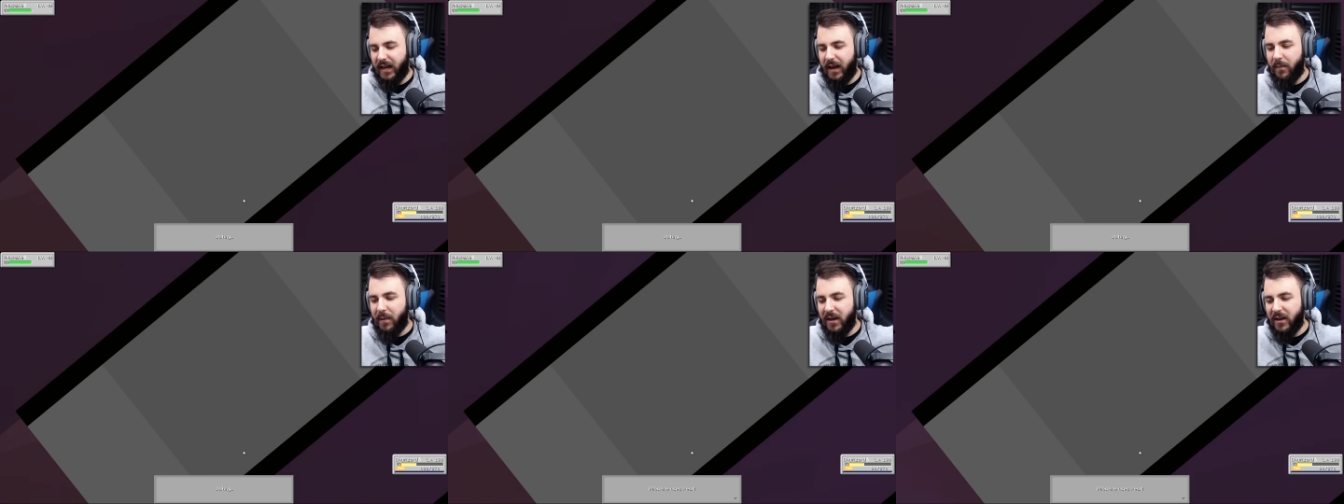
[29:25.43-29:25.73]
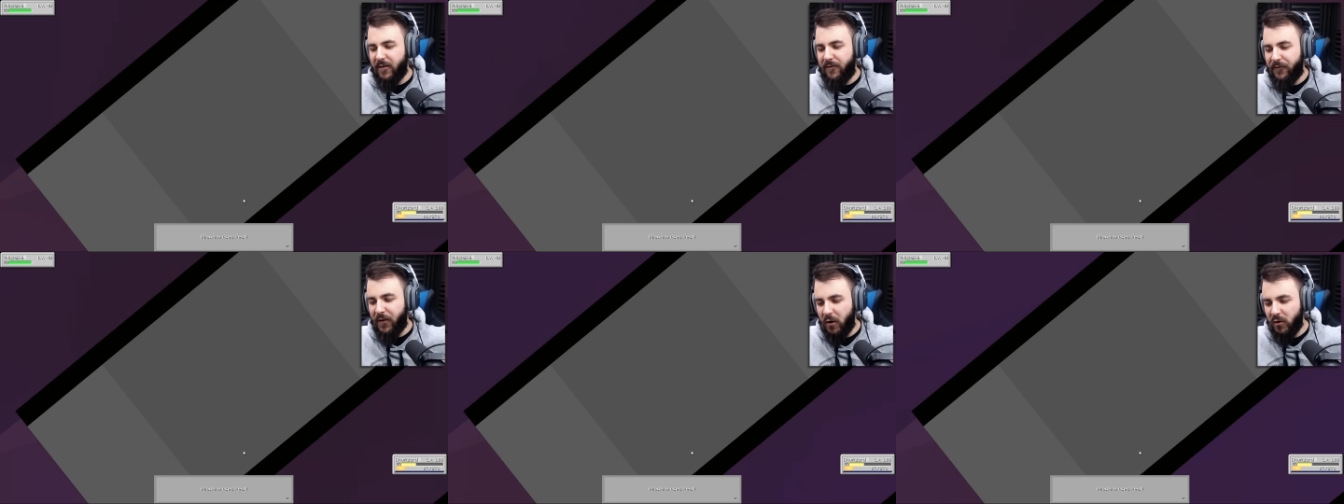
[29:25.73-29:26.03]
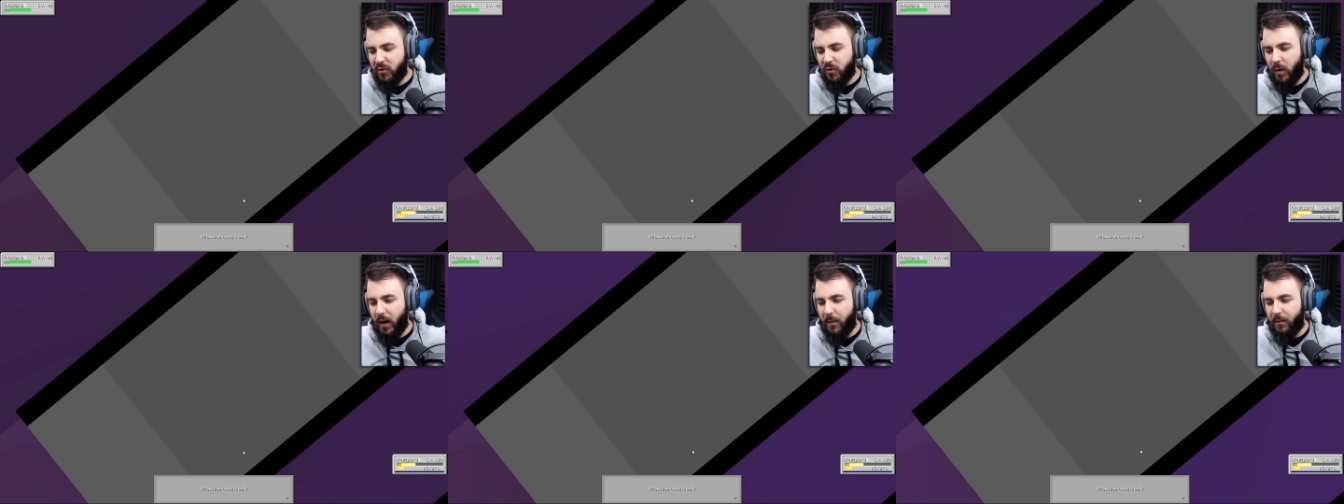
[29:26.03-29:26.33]
How about you
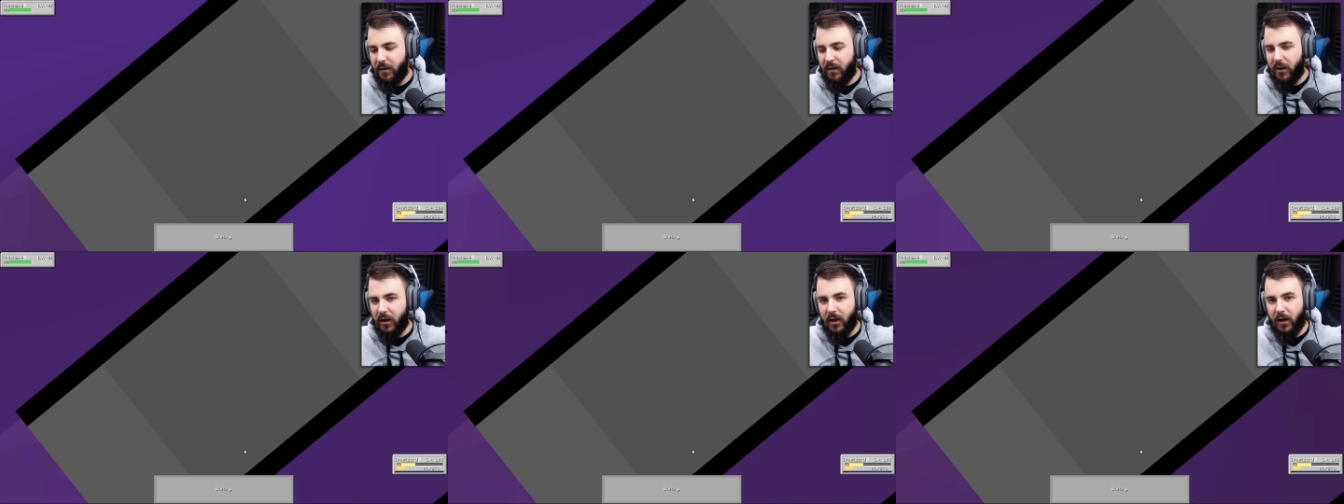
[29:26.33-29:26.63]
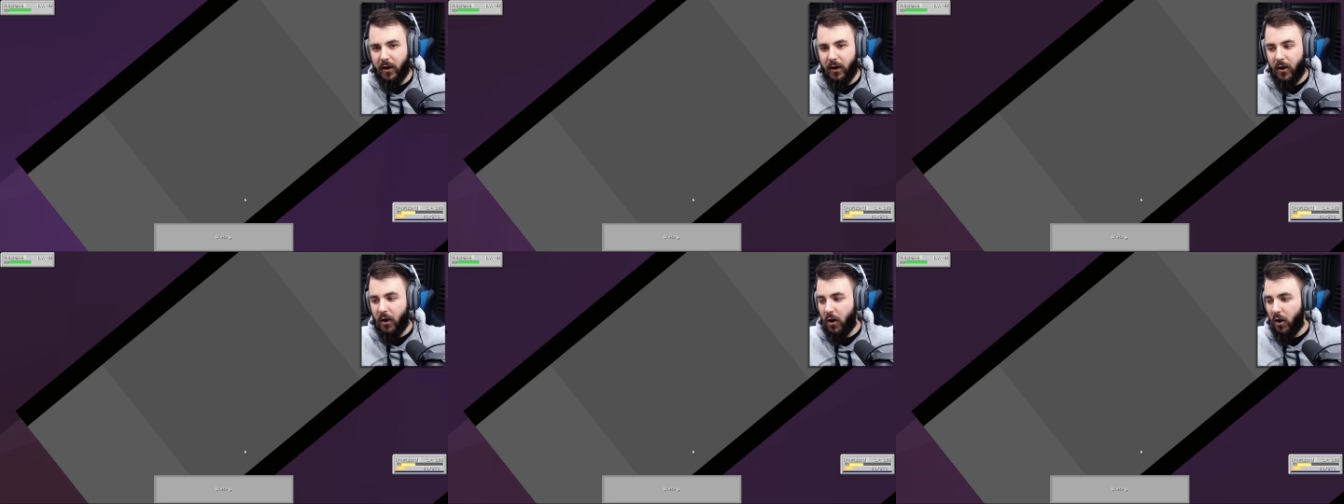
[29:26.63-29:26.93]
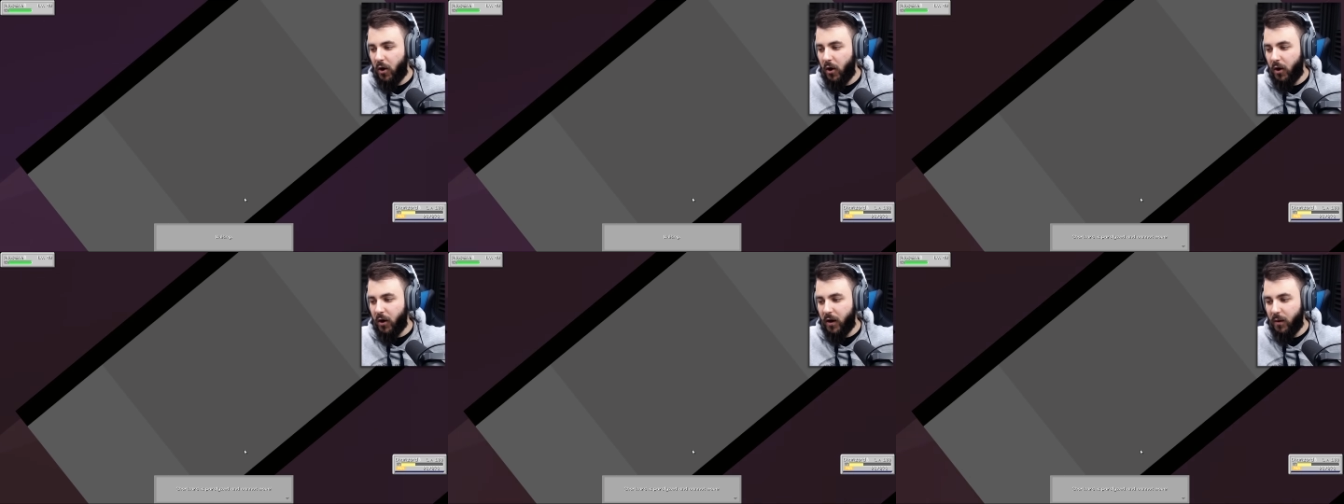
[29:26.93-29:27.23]
false swipe it, though?
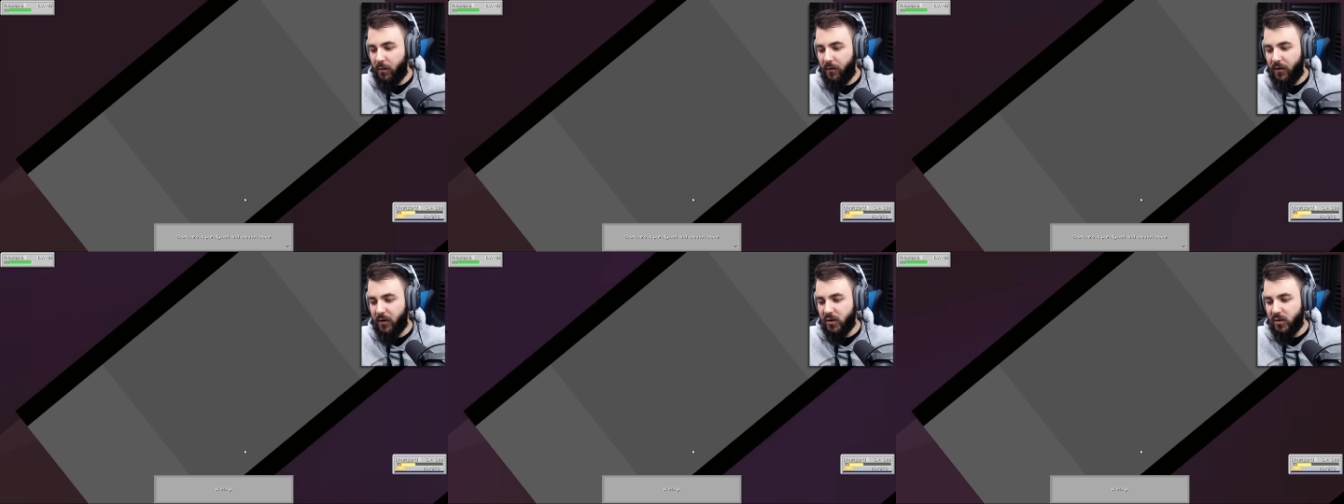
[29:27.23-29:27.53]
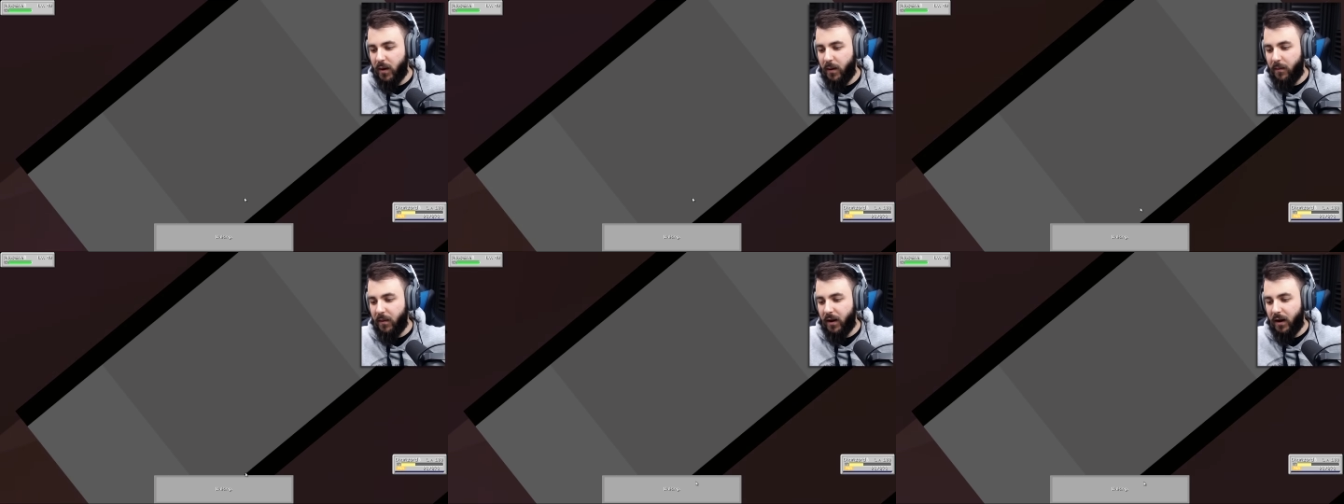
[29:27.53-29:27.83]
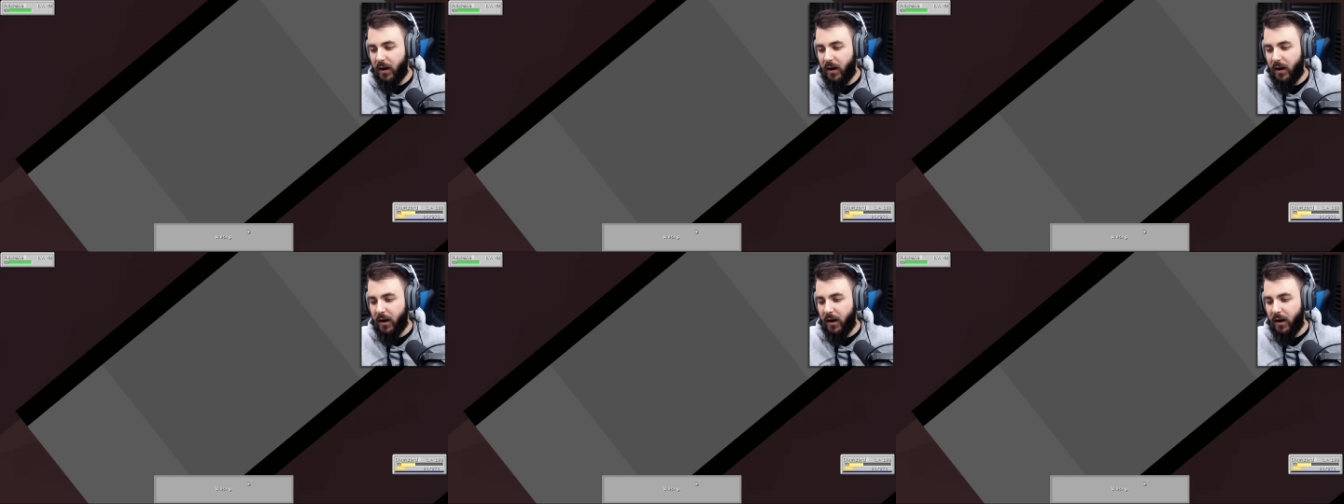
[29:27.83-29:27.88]
Can we false swipe?